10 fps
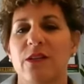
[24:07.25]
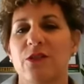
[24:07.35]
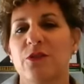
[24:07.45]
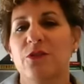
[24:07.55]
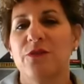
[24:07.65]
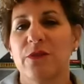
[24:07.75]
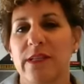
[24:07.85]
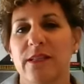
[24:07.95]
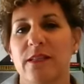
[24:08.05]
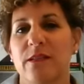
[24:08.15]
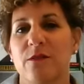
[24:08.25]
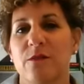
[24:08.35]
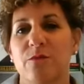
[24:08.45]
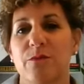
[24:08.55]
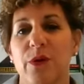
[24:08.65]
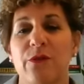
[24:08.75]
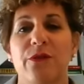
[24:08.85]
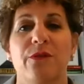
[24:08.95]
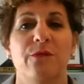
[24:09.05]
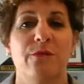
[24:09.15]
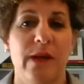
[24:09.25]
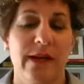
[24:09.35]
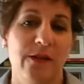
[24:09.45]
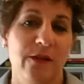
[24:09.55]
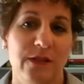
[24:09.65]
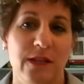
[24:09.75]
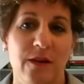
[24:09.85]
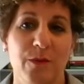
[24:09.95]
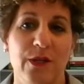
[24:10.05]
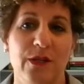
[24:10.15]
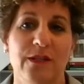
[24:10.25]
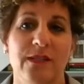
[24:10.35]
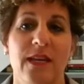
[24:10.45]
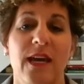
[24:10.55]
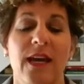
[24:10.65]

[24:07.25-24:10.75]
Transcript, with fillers: you've written both the Red Hotel books